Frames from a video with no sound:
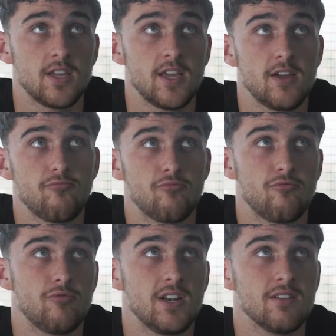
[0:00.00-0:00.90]
Yeah,
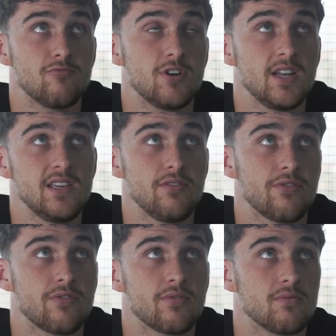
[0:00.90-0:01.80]

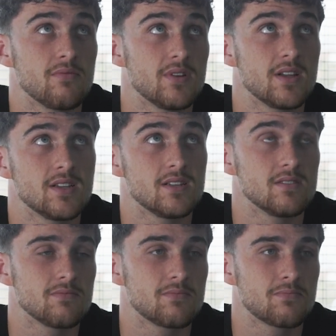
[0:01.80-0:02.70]
relief,
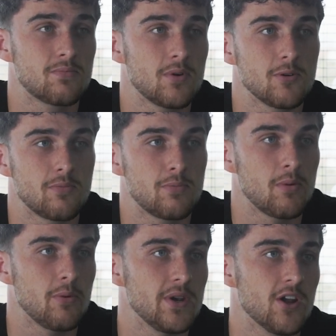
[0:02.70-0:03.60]

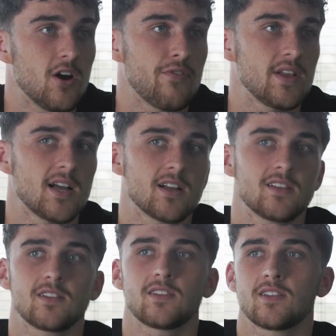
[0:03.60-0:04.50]
probably not. I think
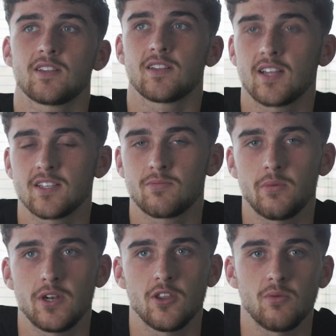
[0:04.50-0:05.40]
that's
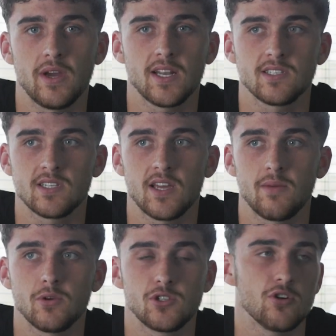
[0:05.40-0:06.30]
probably not the word, as I say,
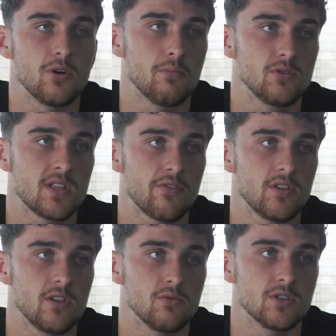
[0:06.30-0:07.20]
but joy, most
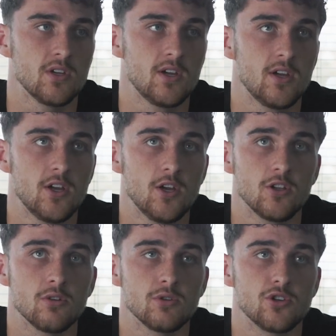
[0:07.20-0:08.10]
definitely. There
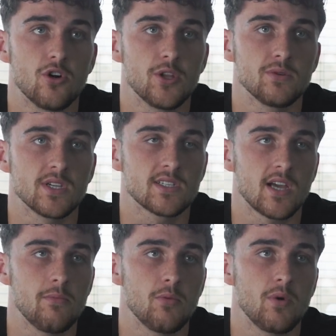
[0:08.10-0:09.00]
was joy, there was
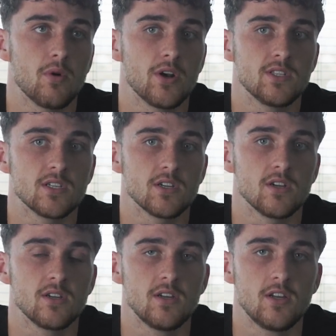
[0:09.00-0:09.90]
excitement. We wanted
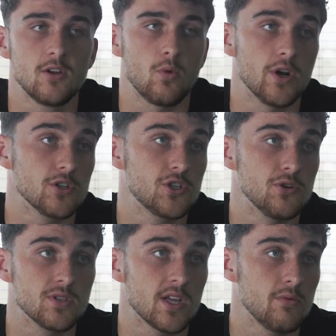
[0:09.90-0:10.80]
to win on
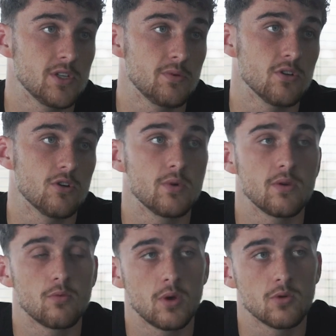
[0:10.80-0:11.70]
Tuesday, which we done.
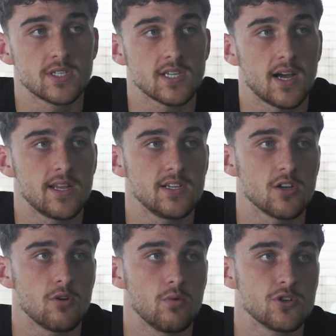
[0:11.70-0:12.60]
We won Saturday,
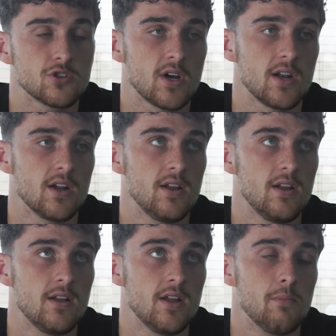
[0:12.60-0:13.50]
so we're just trying to
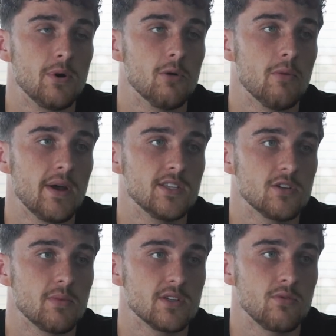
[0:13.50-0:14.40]
build
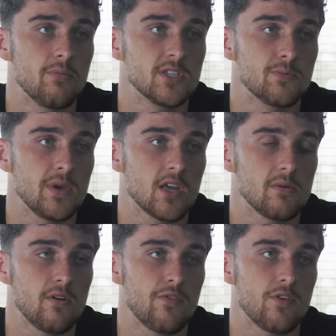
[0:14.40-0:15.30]
momentum, as we've been speaking
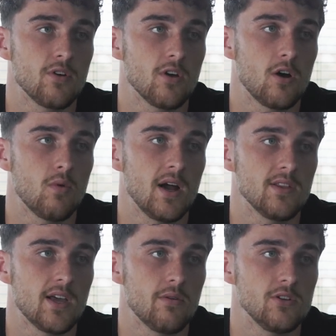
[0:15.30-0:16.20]
about for a
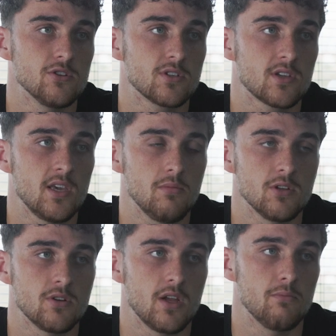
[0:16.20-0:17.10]
while now, and just keep the
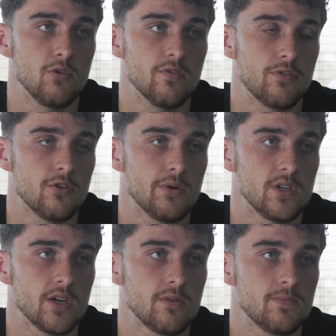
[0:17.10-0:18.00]
train moving
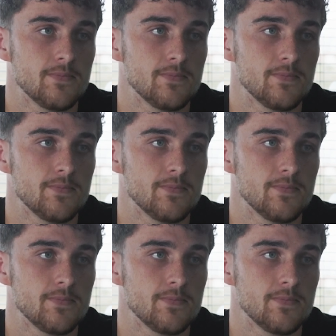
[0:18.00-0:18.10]
forward, yeah.